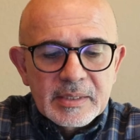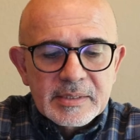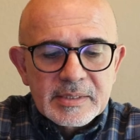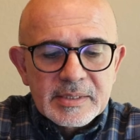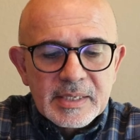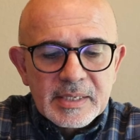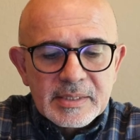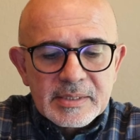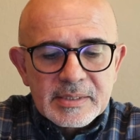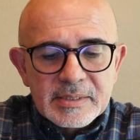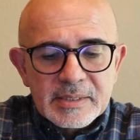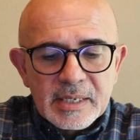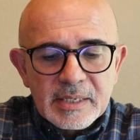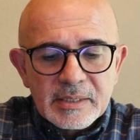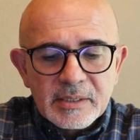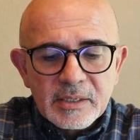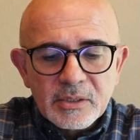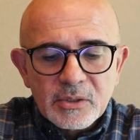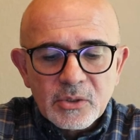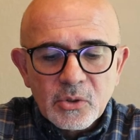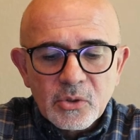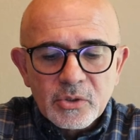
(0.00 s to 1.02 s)
It says, "Then
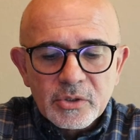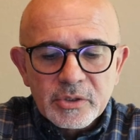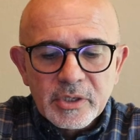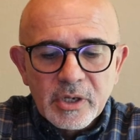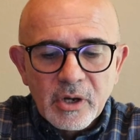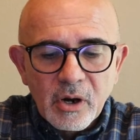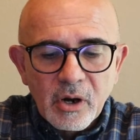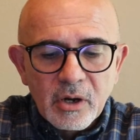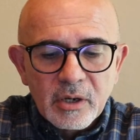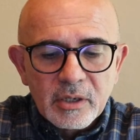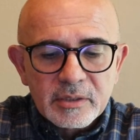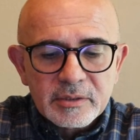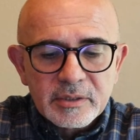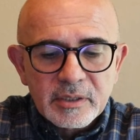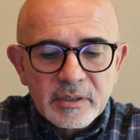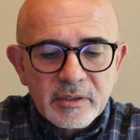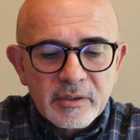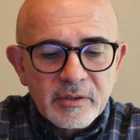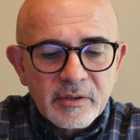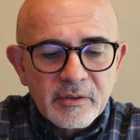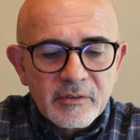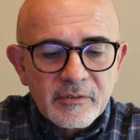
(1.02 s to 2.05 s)
the Lord God
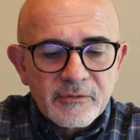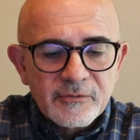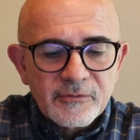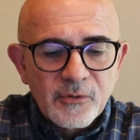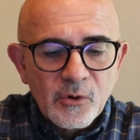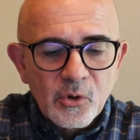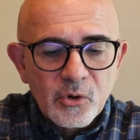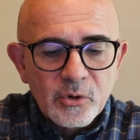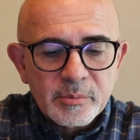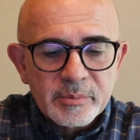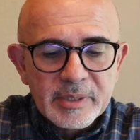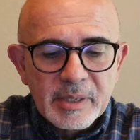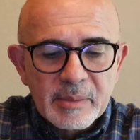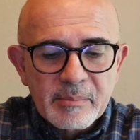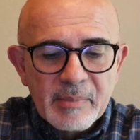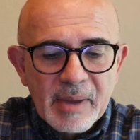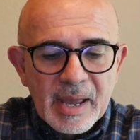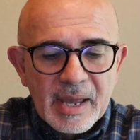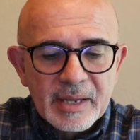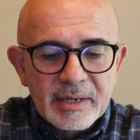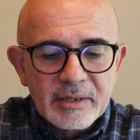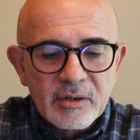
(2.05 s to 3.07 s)
formed a
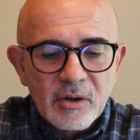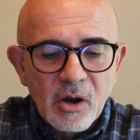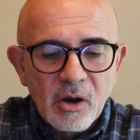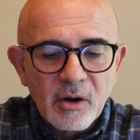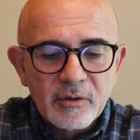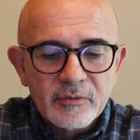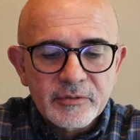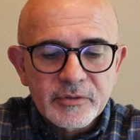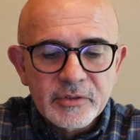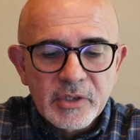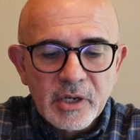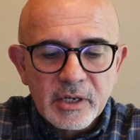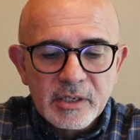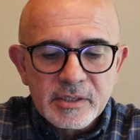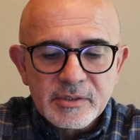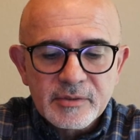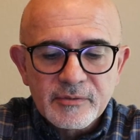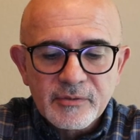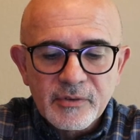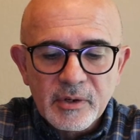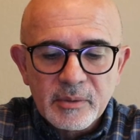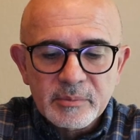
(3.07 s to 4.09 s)
man of
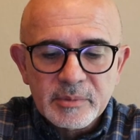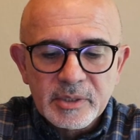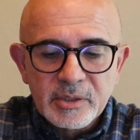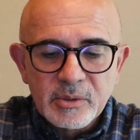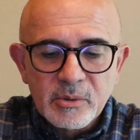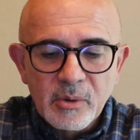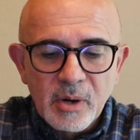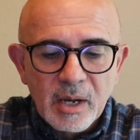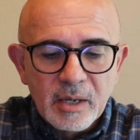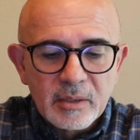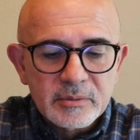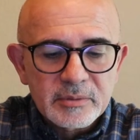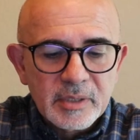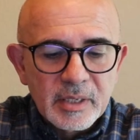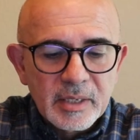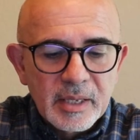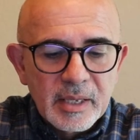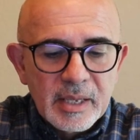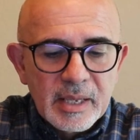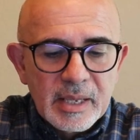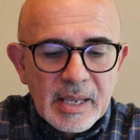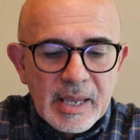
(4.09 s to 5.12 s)
dust from the ground
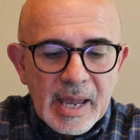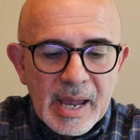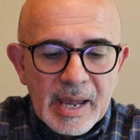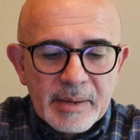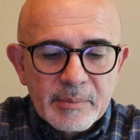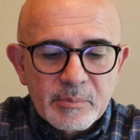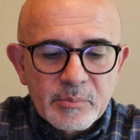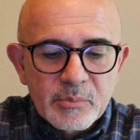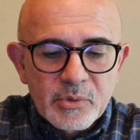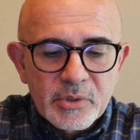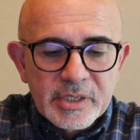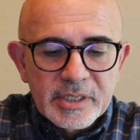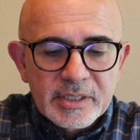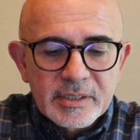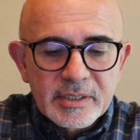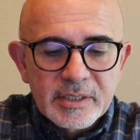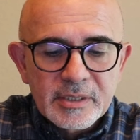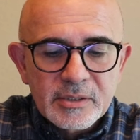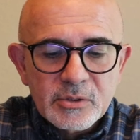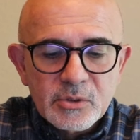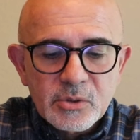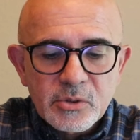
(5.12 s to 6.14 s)
and breathed
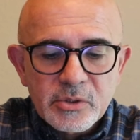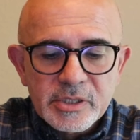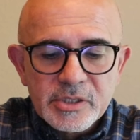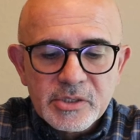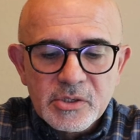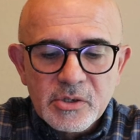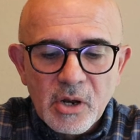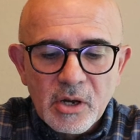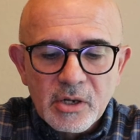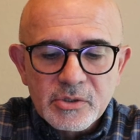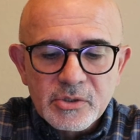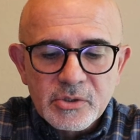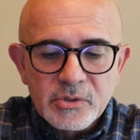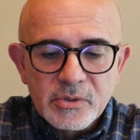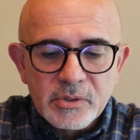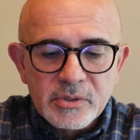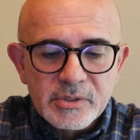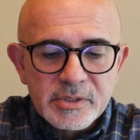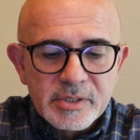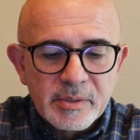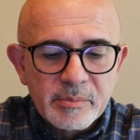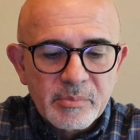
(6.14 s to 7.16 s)
into his
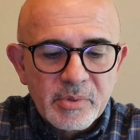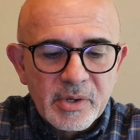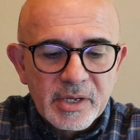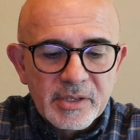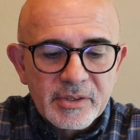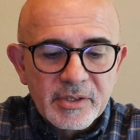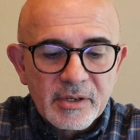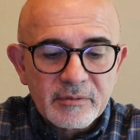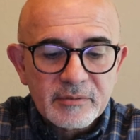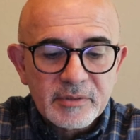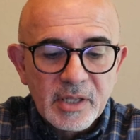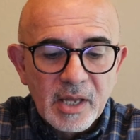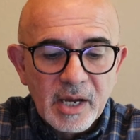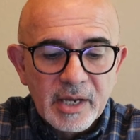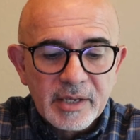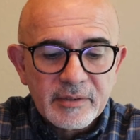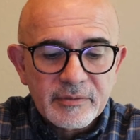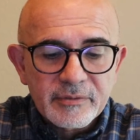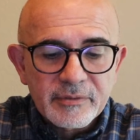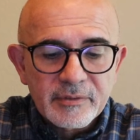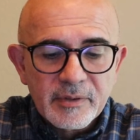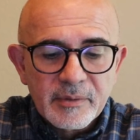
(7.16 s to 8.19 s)
nostrils the breath of
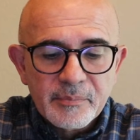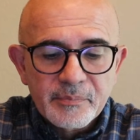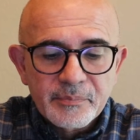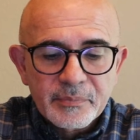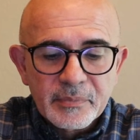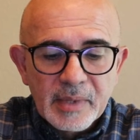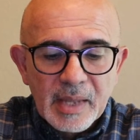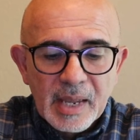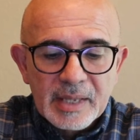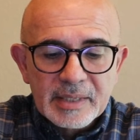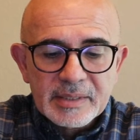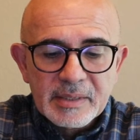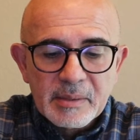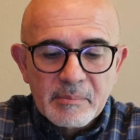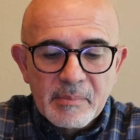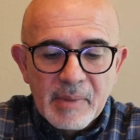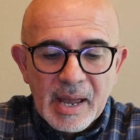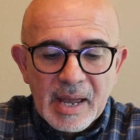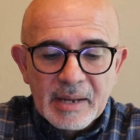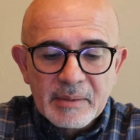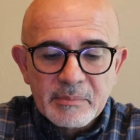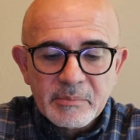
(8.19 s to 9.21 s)
life, and the
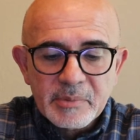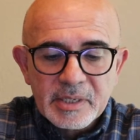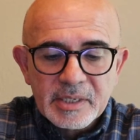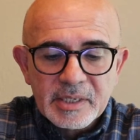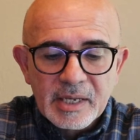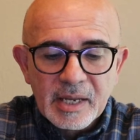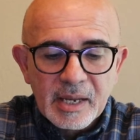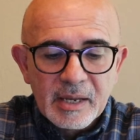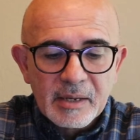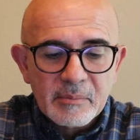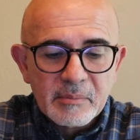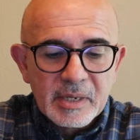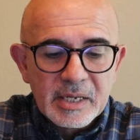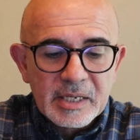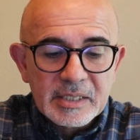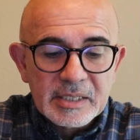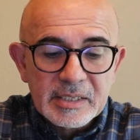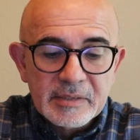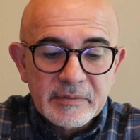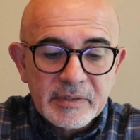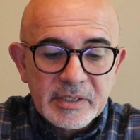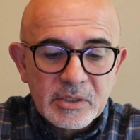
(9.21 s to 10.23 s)
man became a
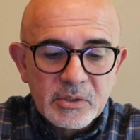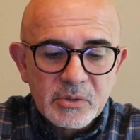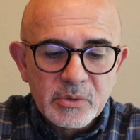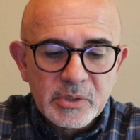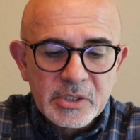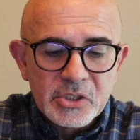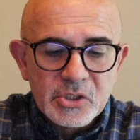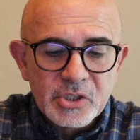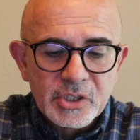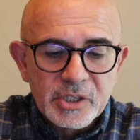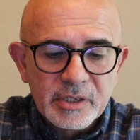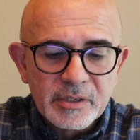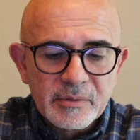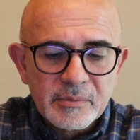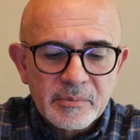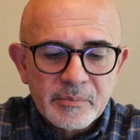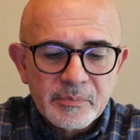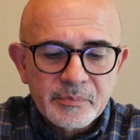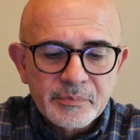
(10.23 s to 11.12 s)
living creature.